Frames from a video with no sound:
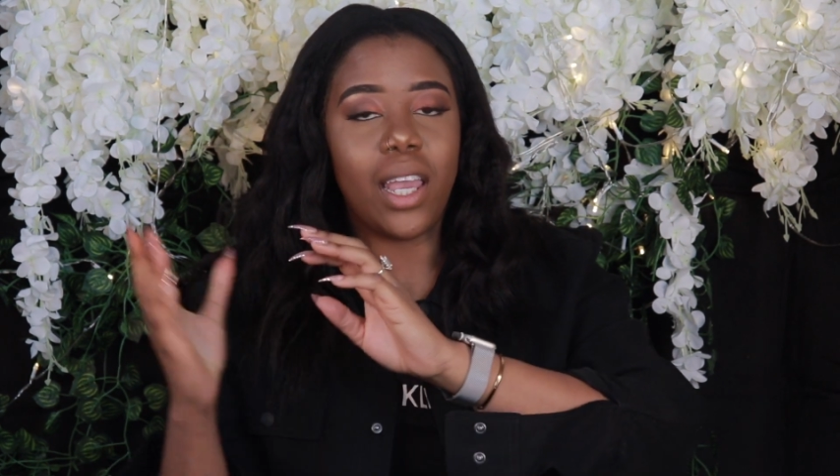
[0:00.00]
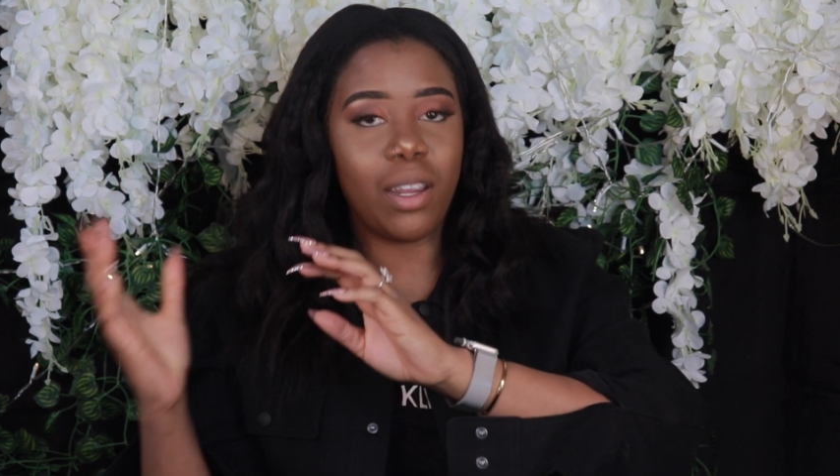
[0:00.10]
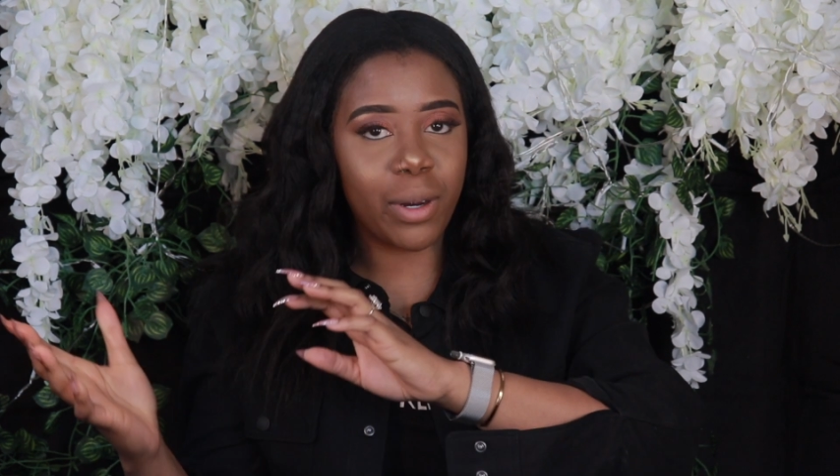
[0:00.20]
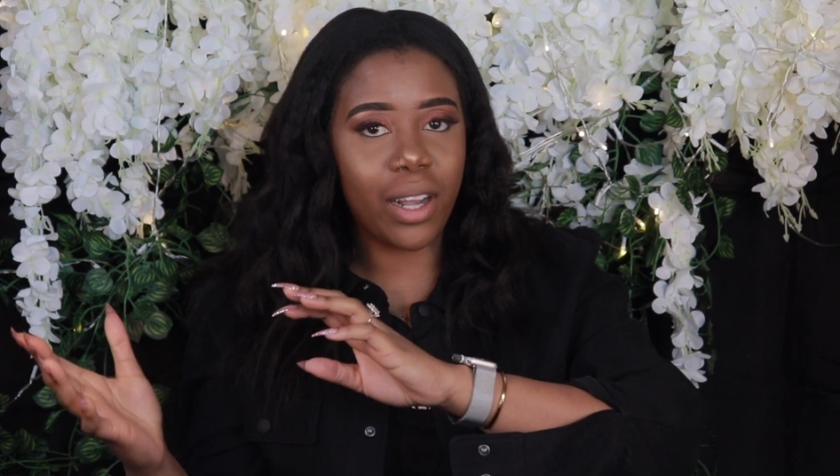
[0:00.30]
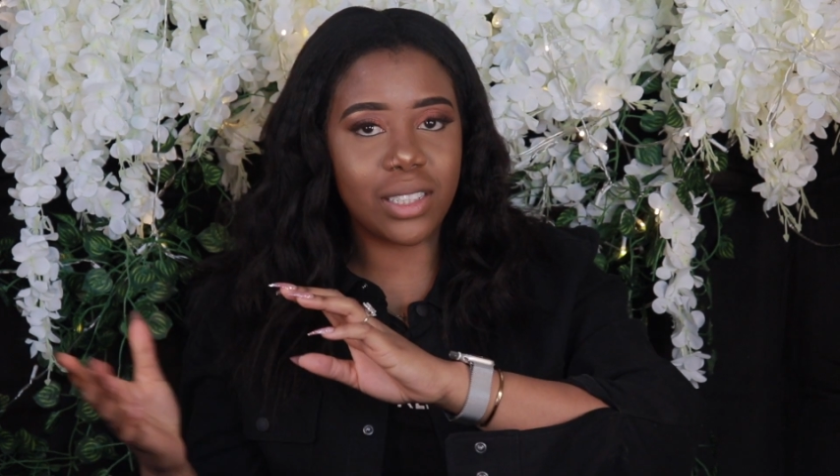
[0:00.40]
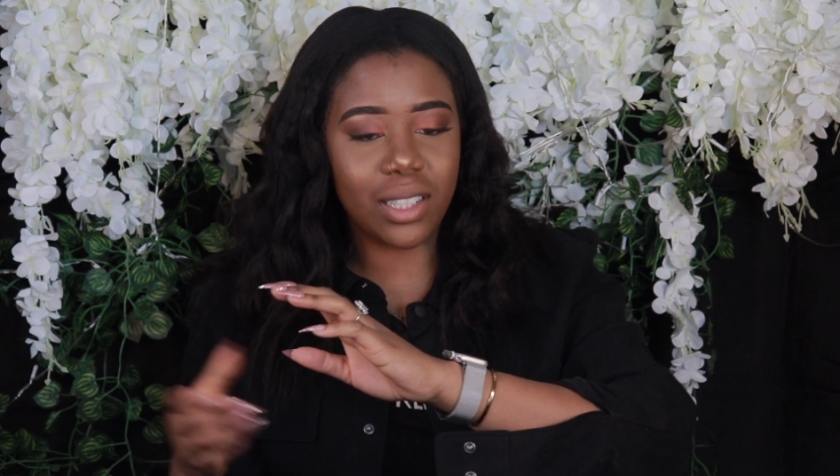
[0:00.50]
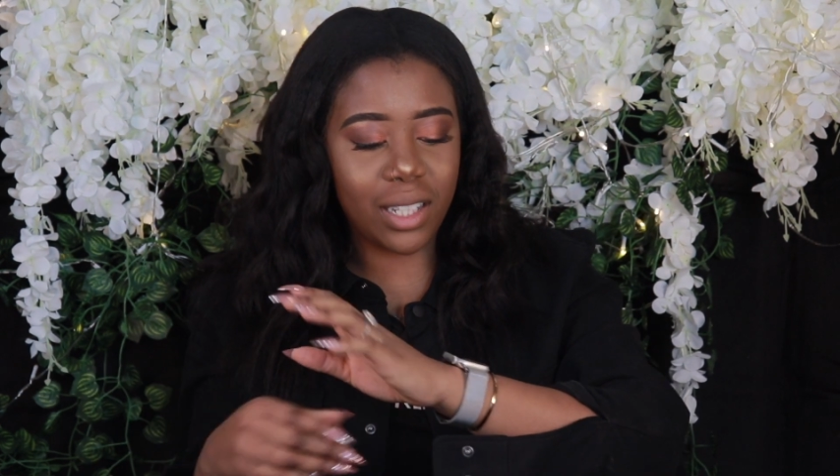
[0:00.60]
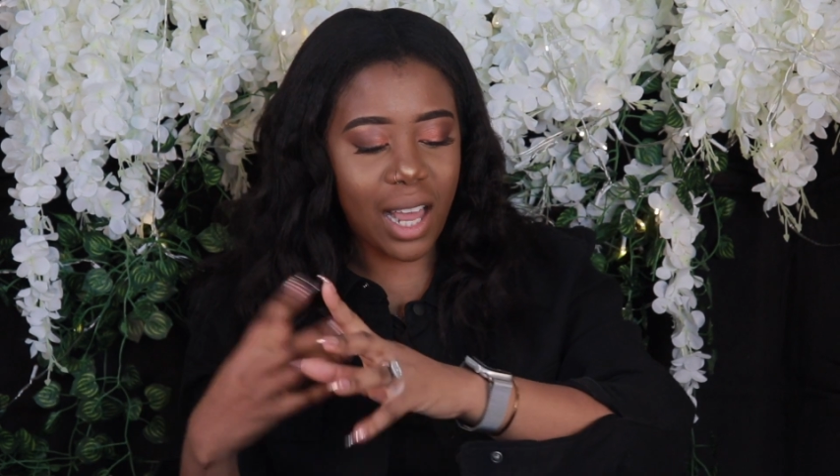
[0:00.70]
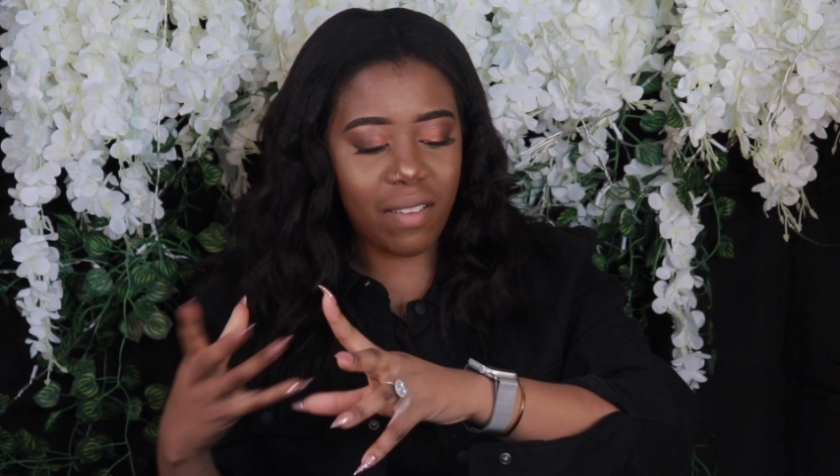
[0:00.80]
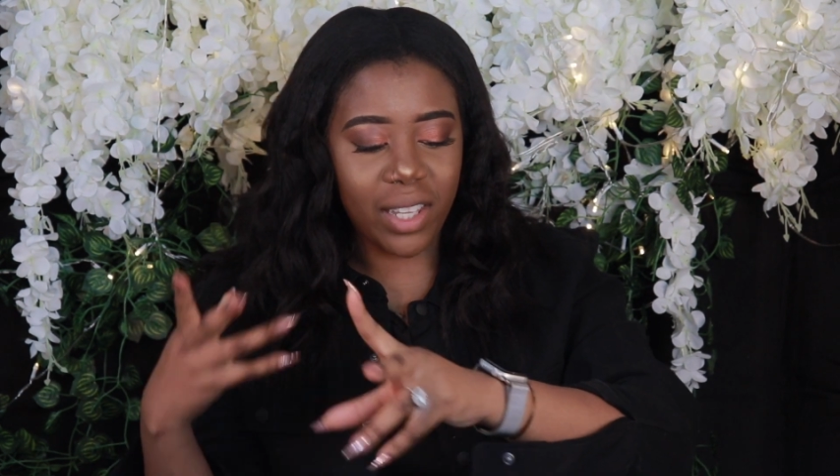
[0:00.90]
In regards to the
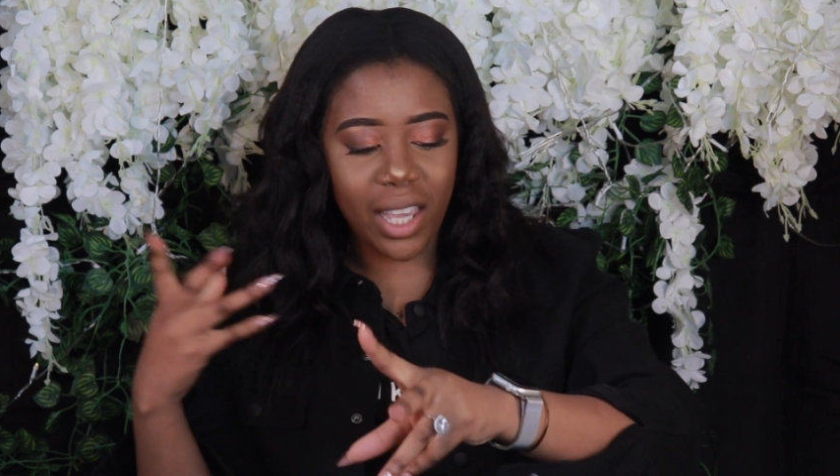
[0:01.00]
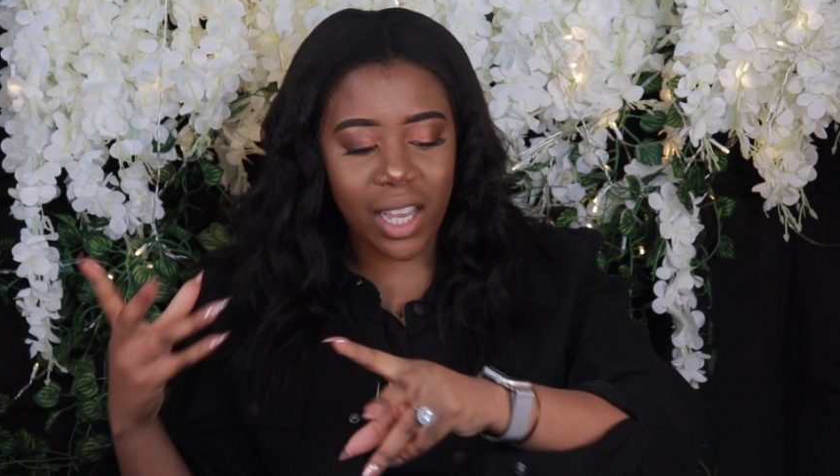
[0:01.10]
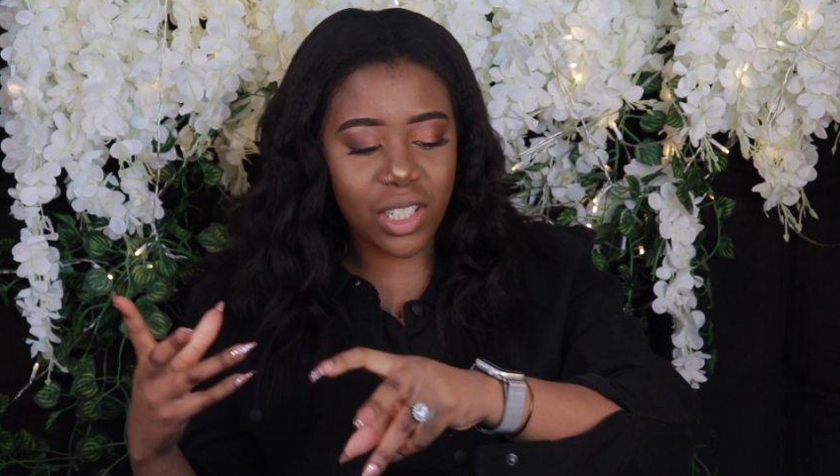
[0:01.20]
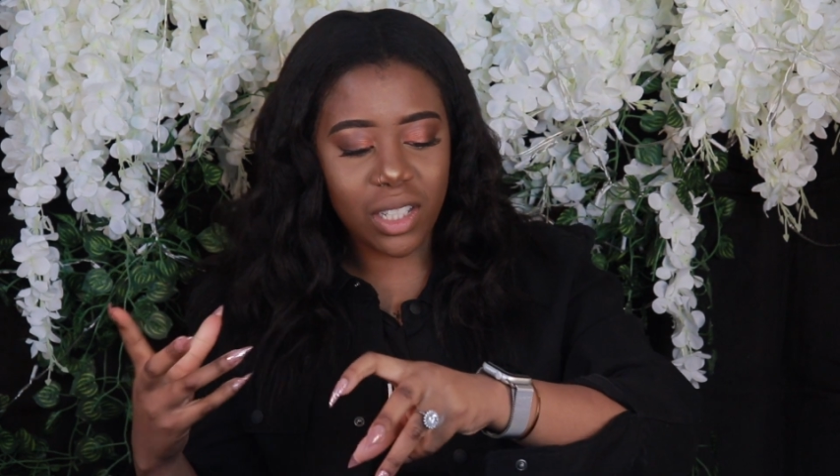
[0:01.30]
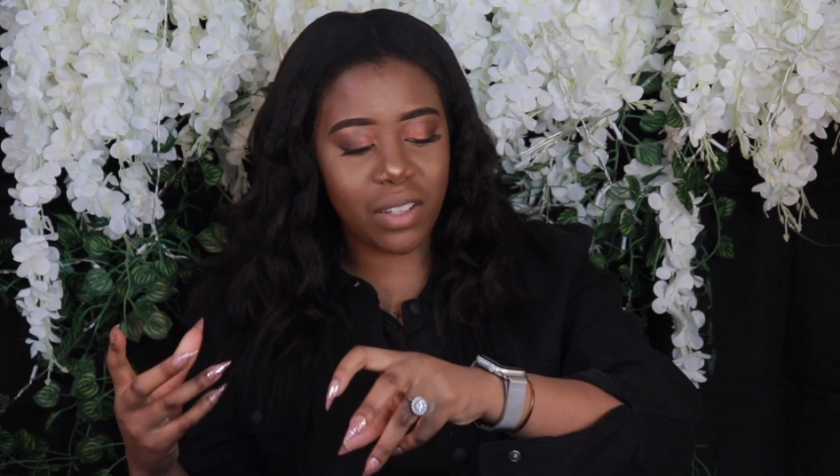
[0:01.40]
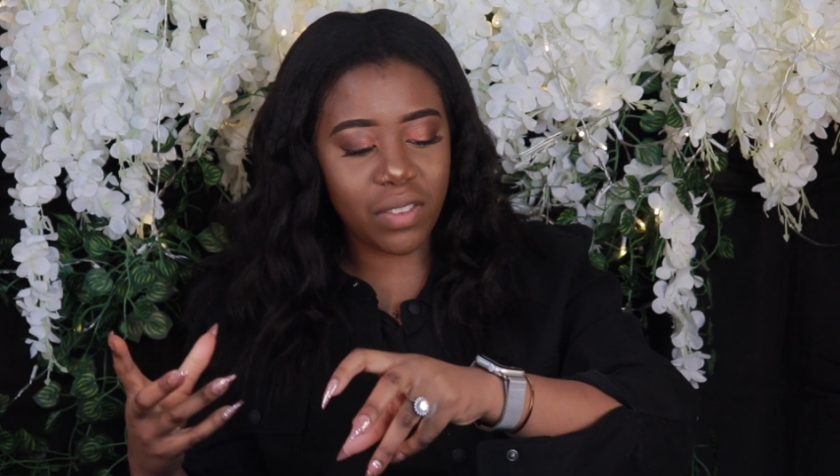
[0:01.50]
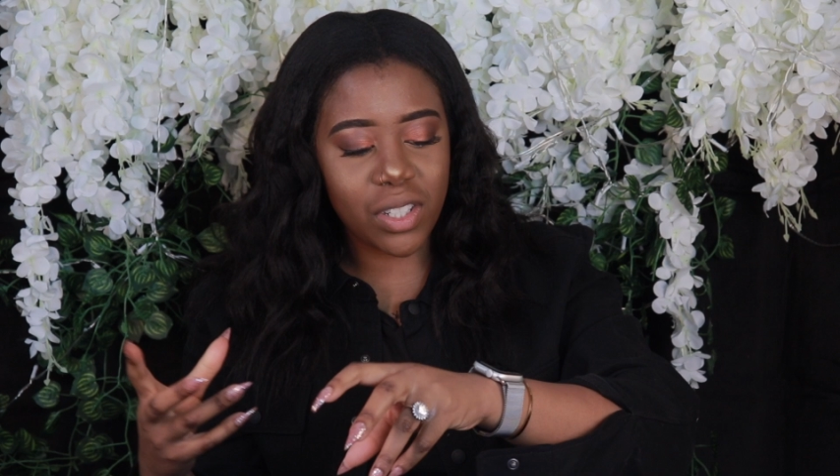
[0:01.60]
navigation of